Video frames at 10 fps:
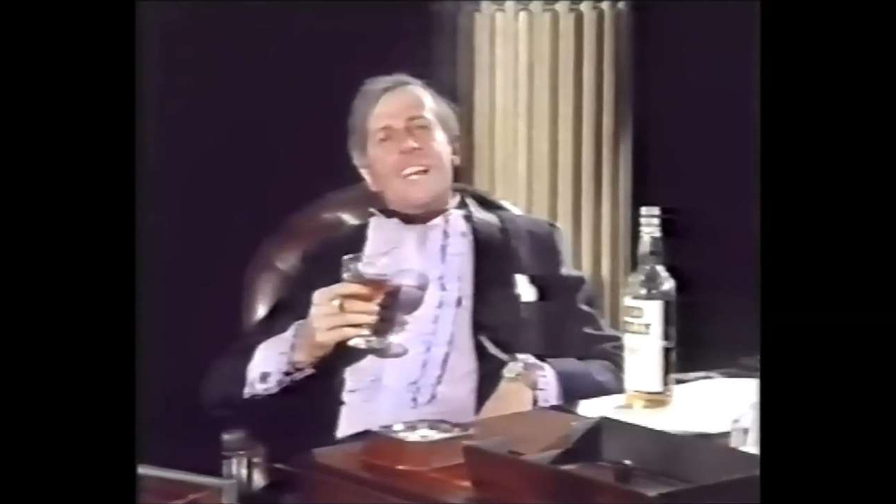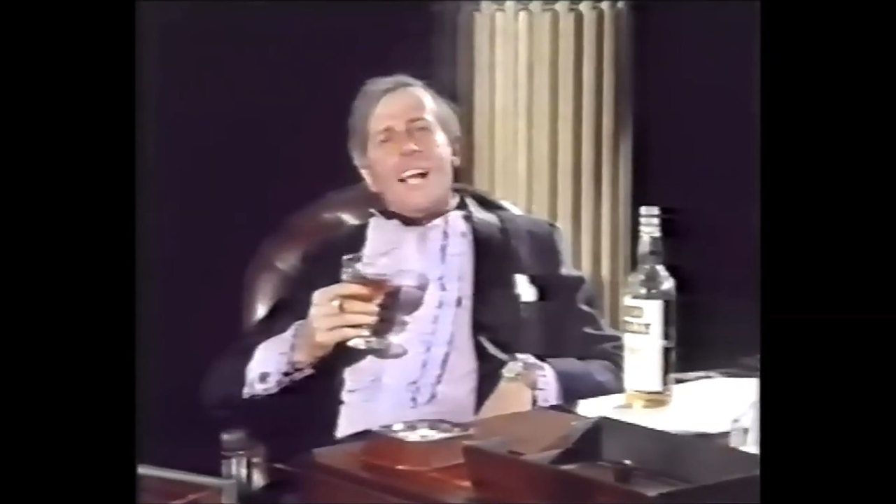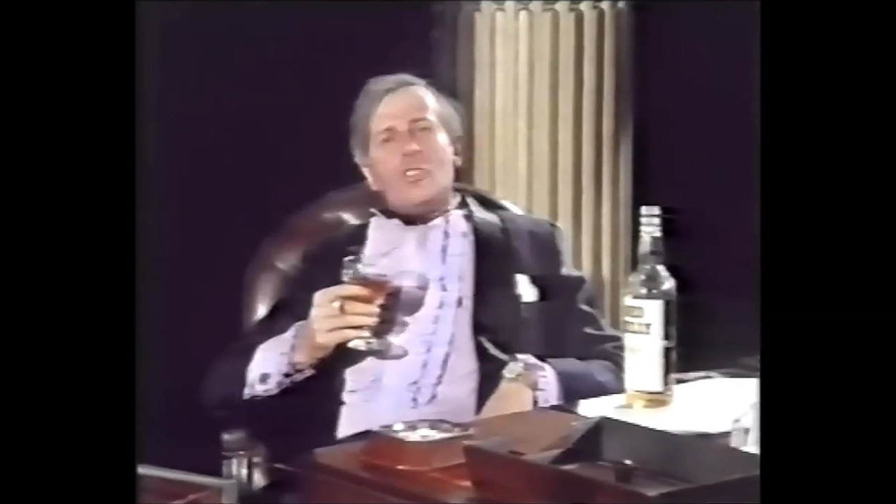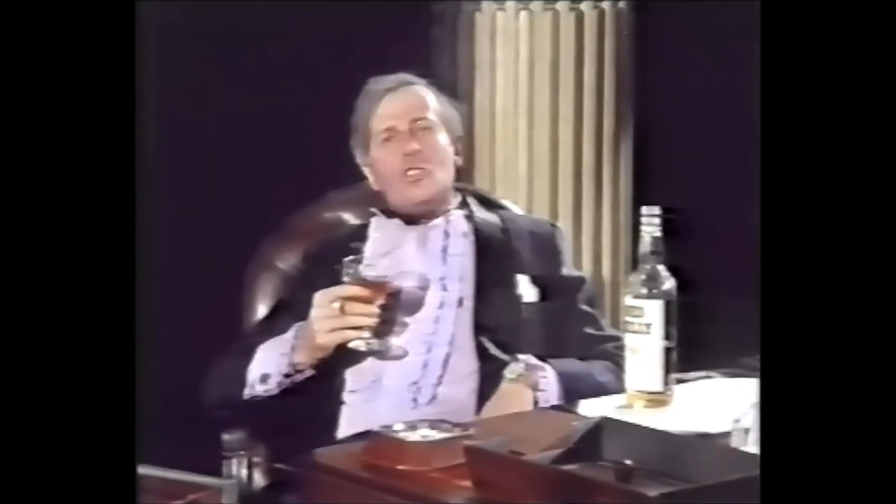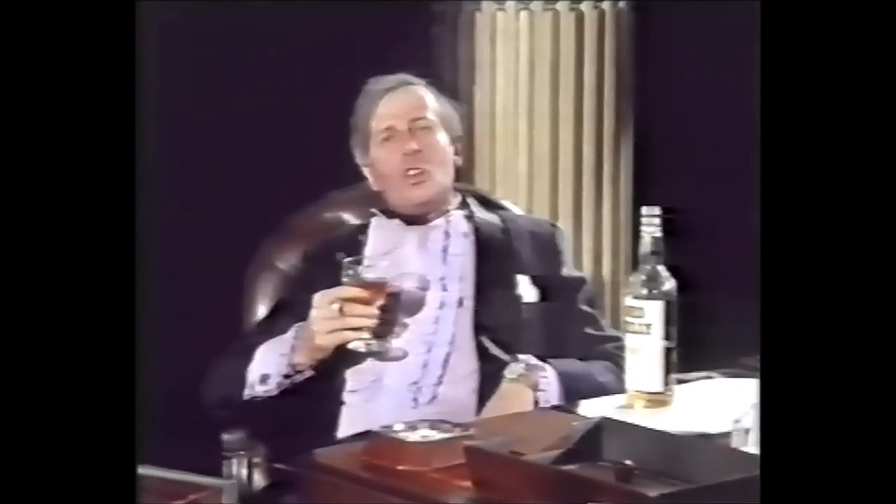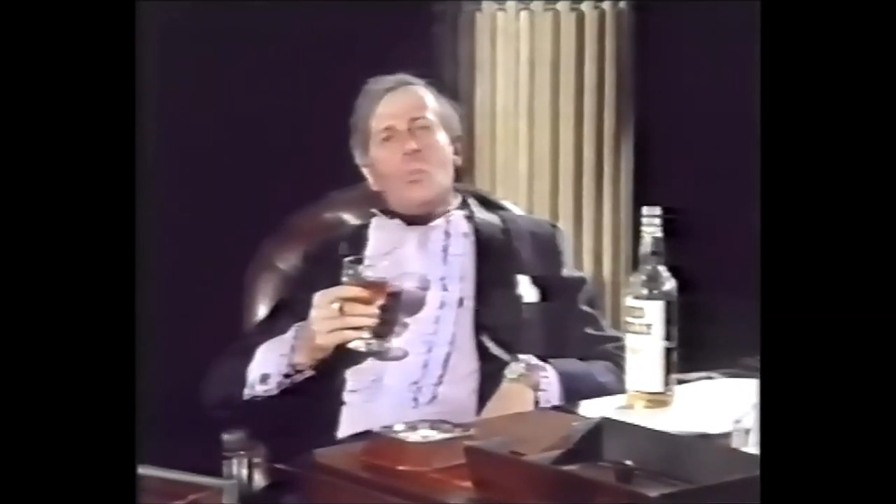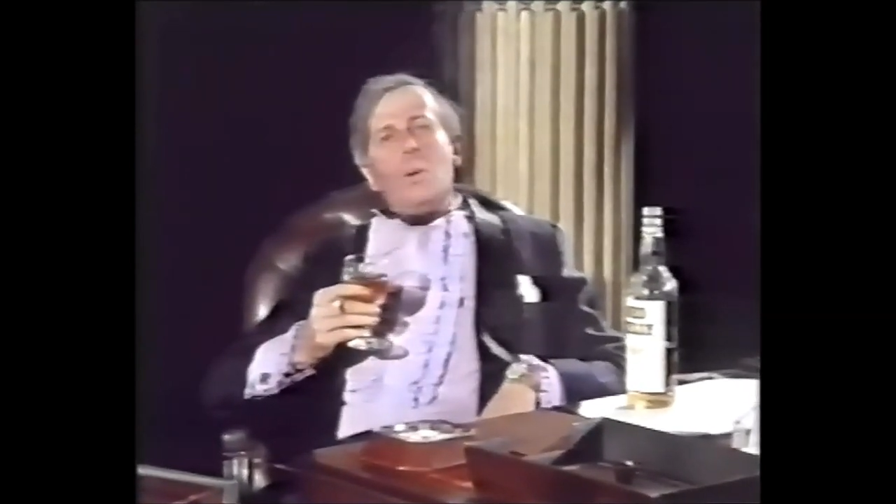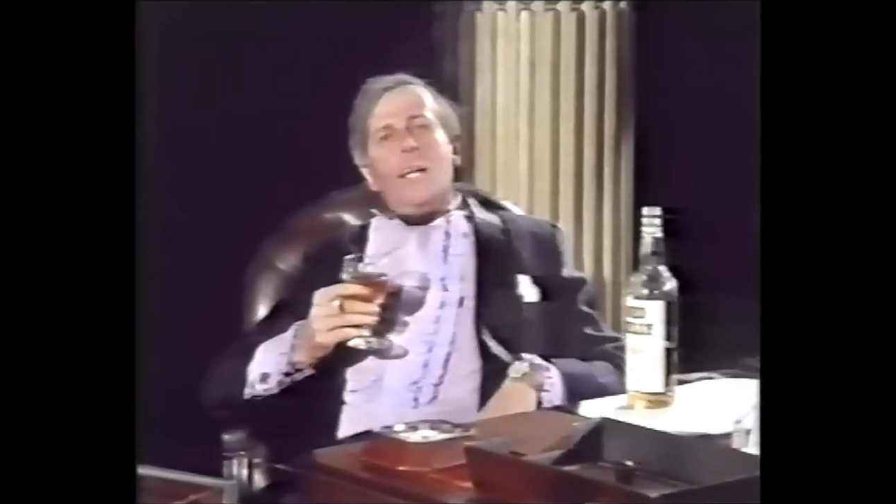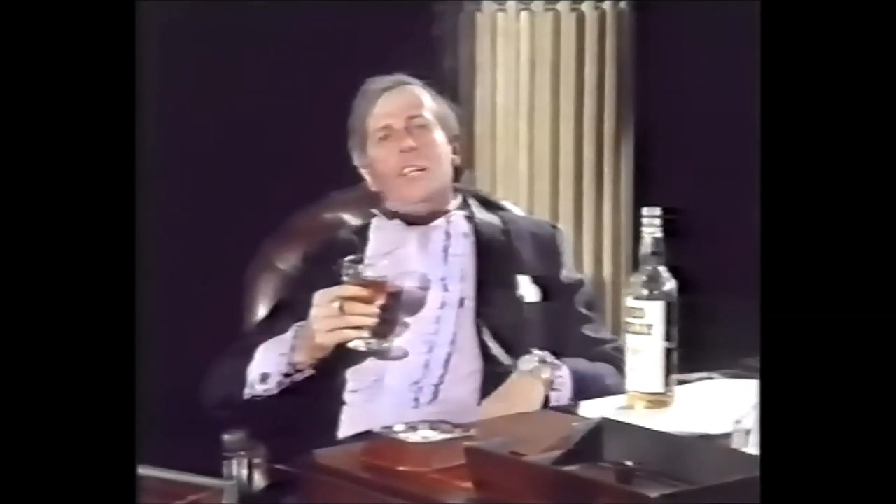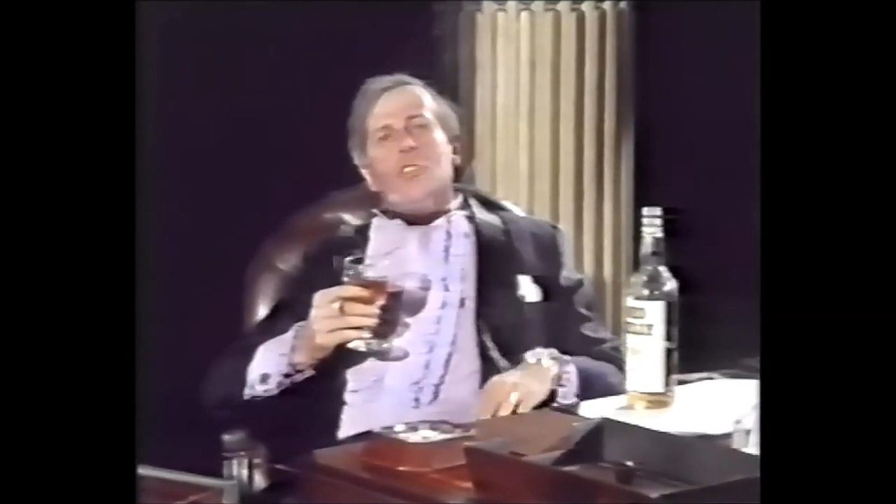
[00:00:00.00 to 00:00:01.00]
cultural
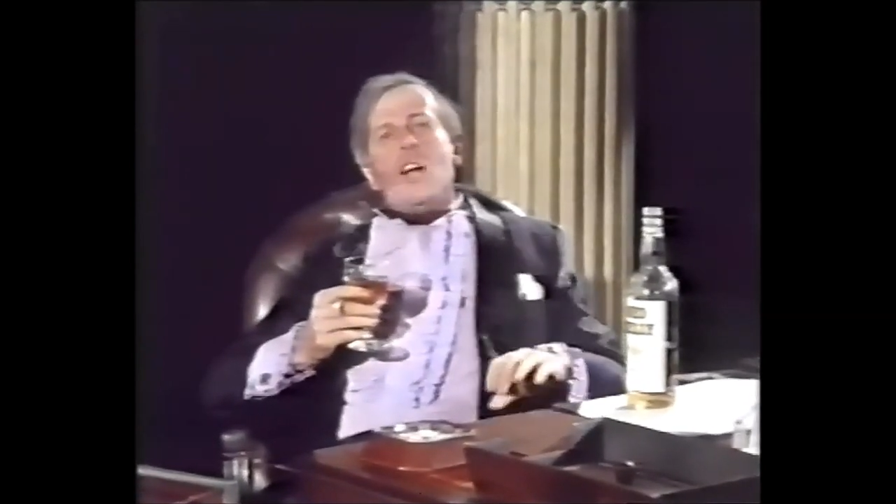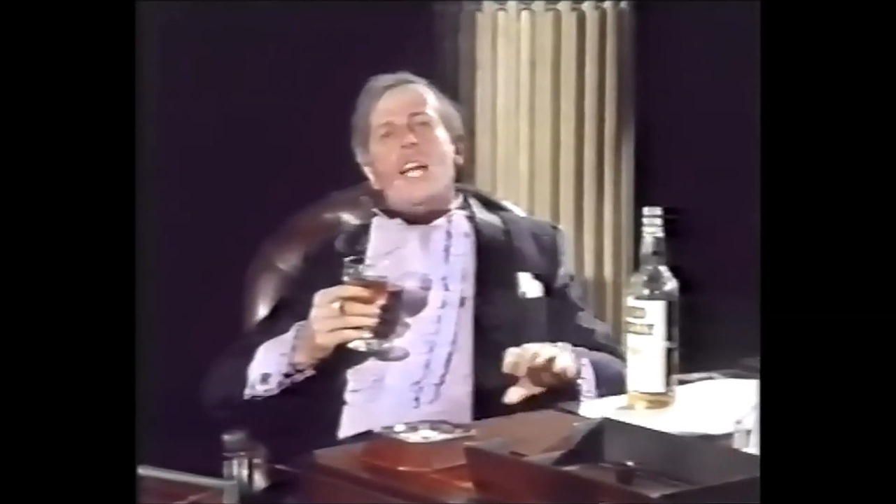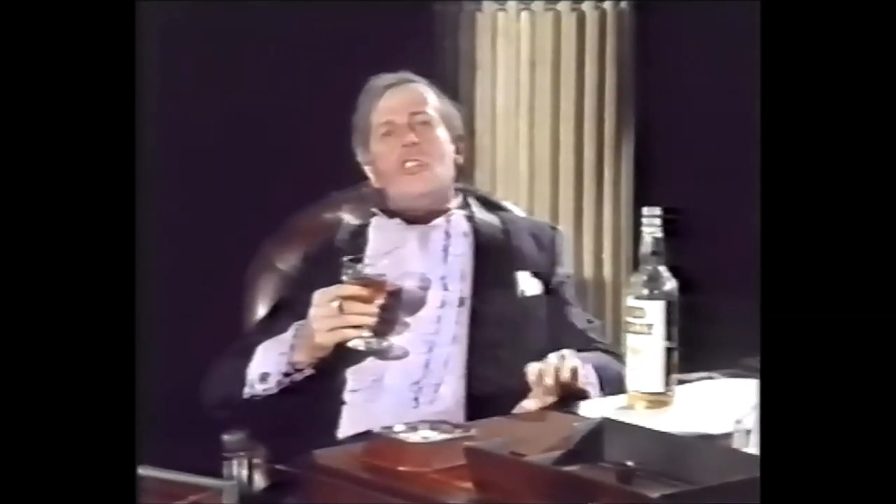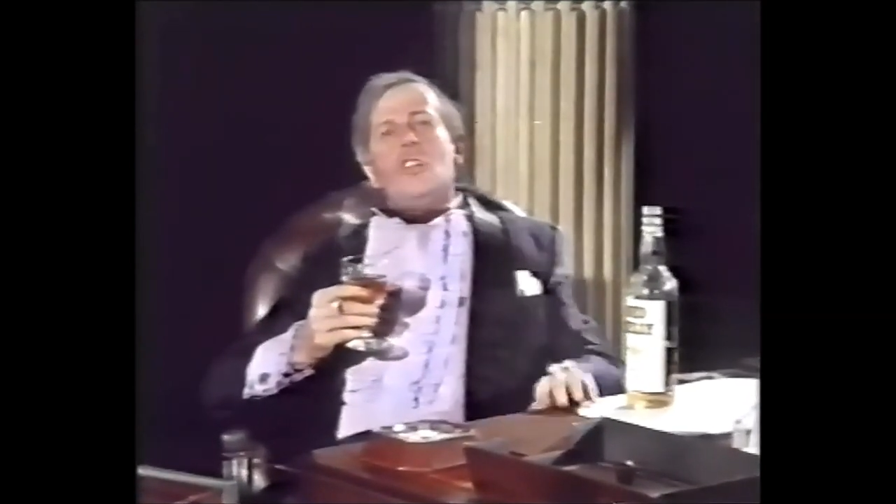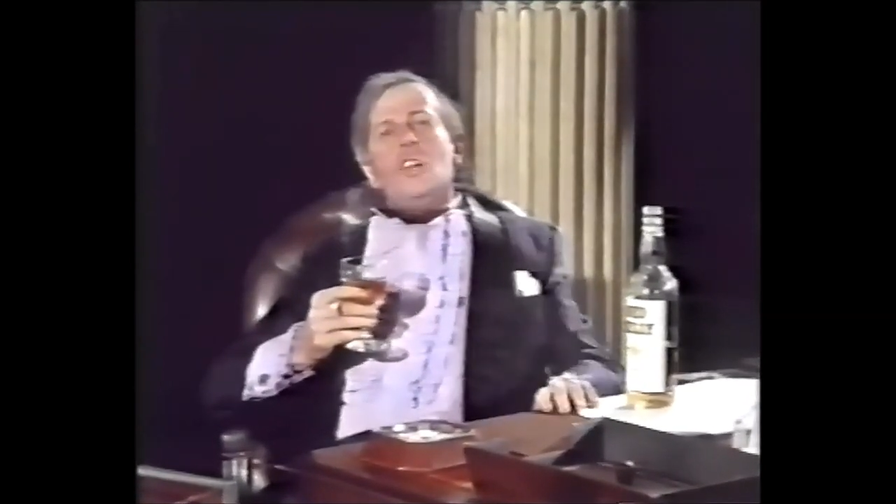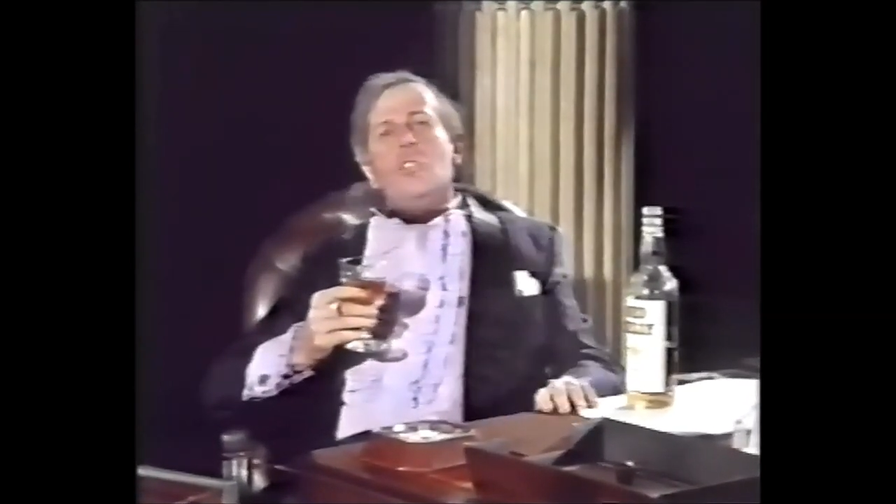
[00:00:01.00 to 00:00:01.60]
penetration